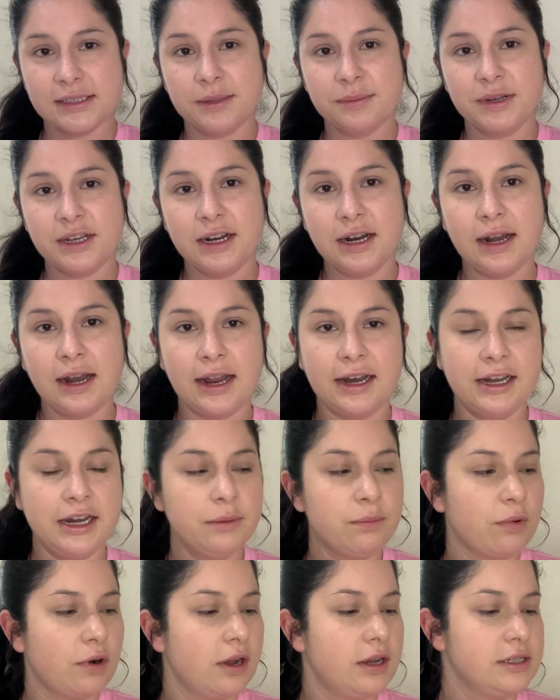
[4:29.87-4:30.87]
I'm gonna lightly
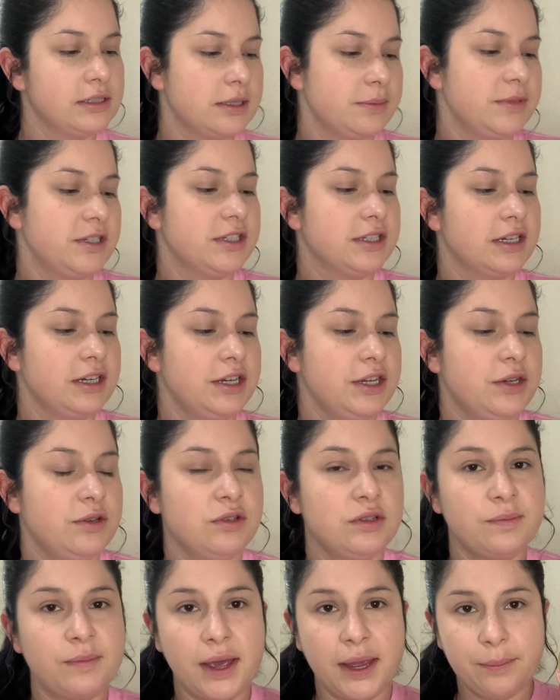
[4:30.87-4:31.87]
bronze. I'm just gonna
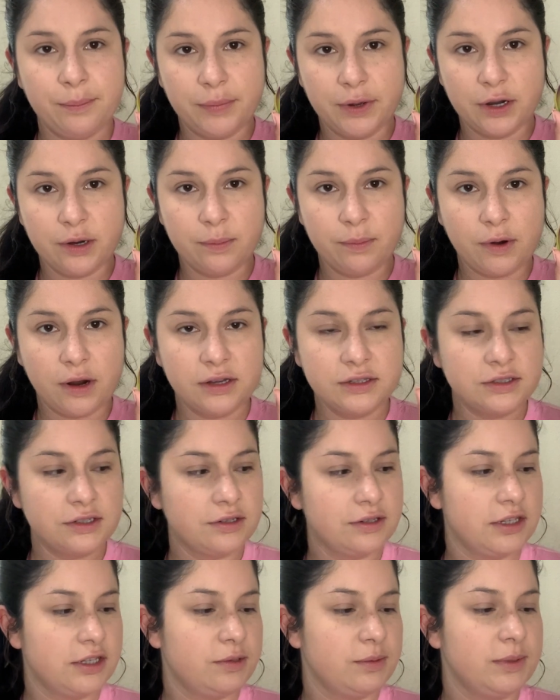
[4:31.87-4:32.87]
use my butter bronzer.
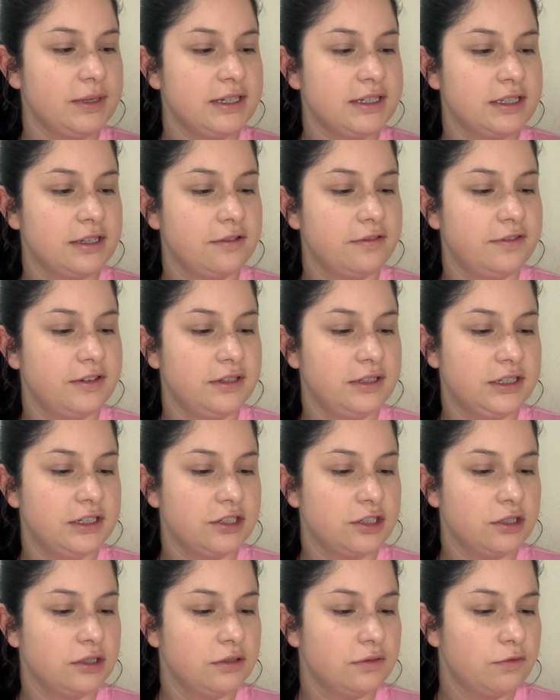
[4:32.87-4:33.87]
This one is the
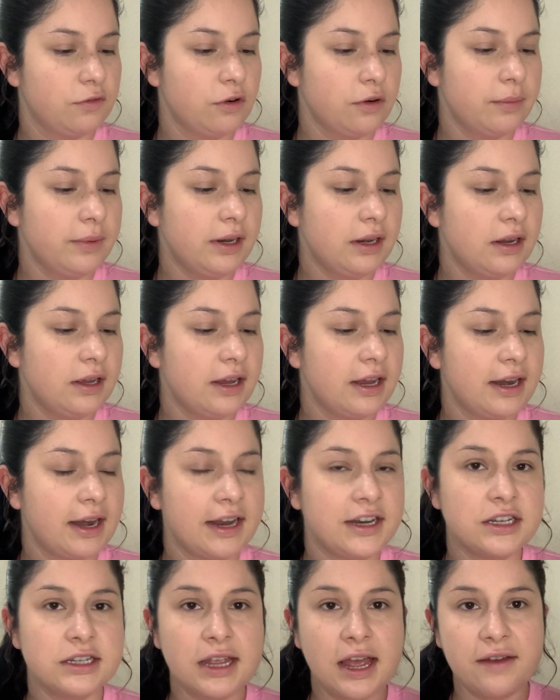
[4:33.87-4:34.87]
Physicians Formula, and I
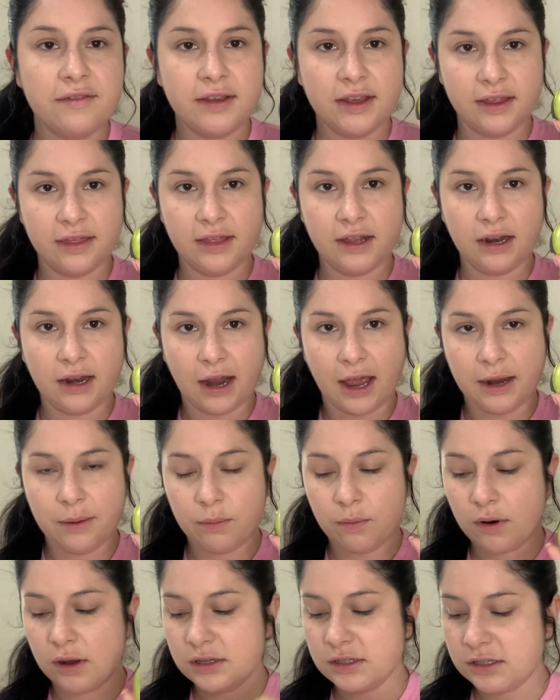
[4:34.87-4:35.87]
just have it in the light
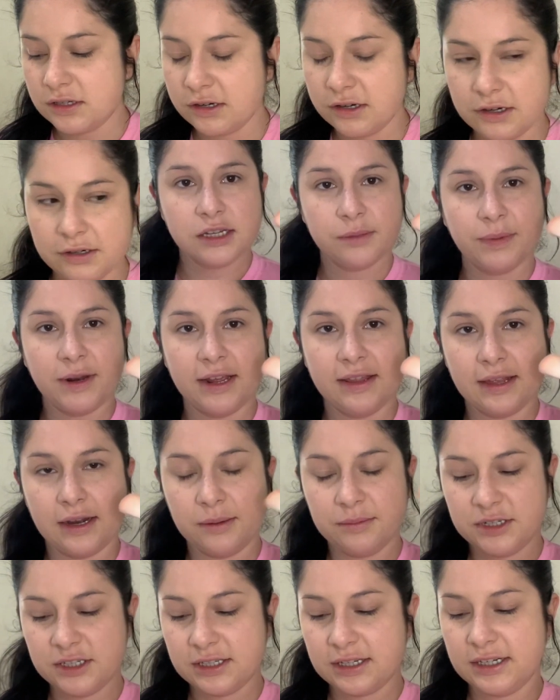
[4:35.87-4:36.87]
bronzer. To apply that,
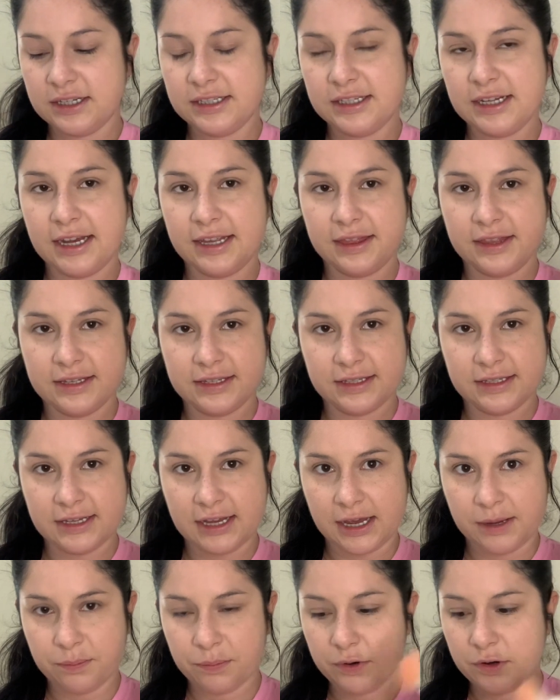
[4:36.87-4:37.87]
I'm just gonna take this
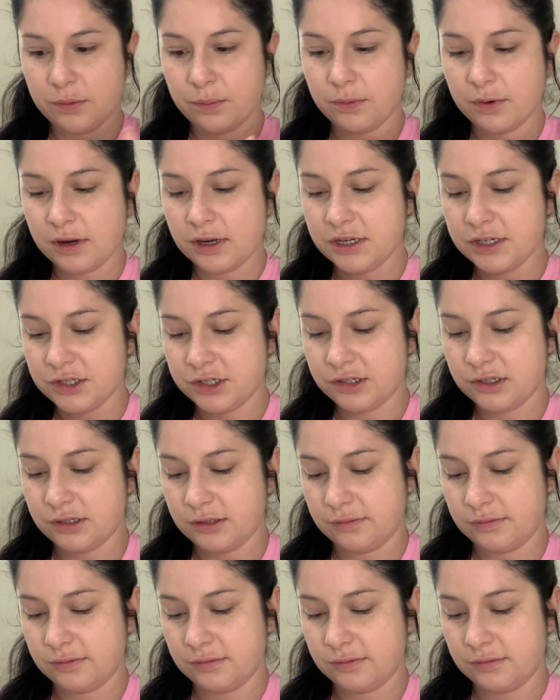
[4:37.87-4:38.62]
tapered brush.